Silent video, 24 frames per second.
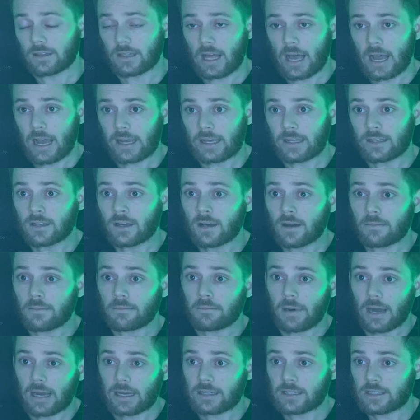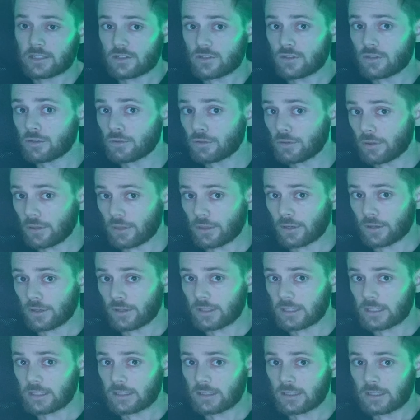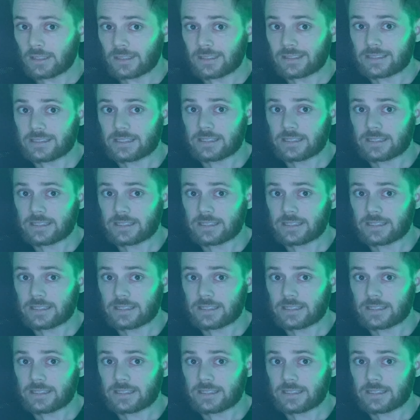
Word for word: the line minus 230,